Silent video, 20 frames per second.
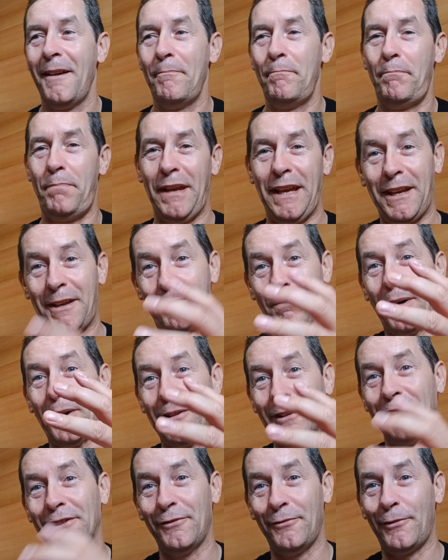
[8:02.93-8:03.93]
big
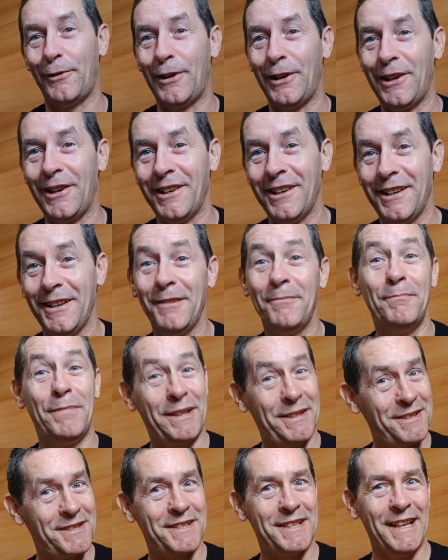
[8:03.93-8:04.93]
bottle of water,
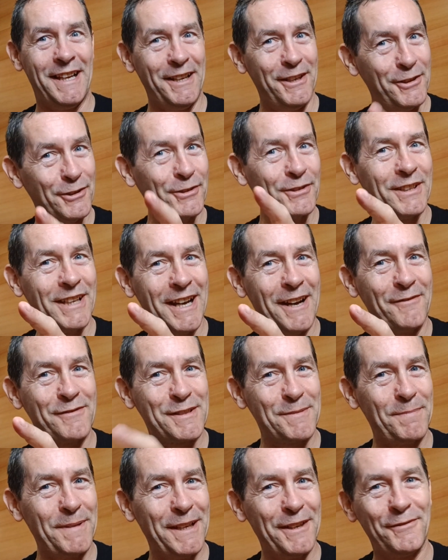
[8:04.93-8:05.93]
because they know they have to pay